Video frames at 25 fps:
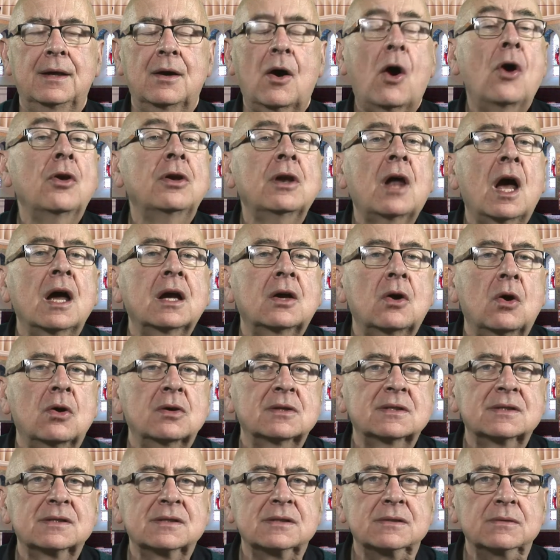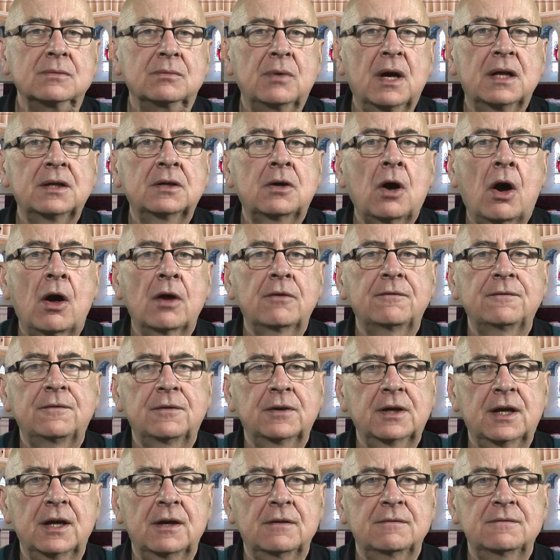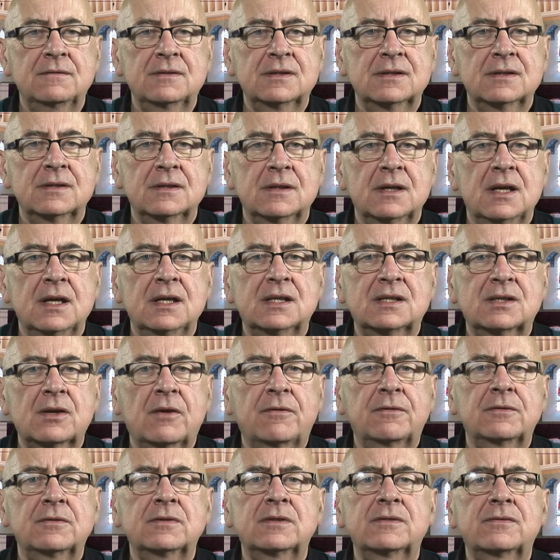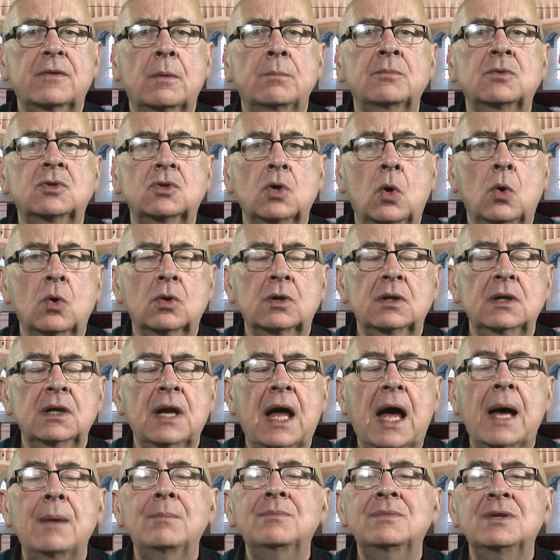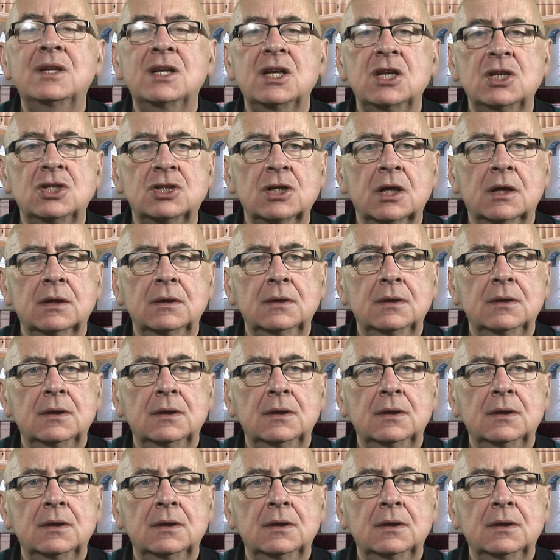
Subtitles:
Unlike us, when God forgives, he suffers from total amnesia.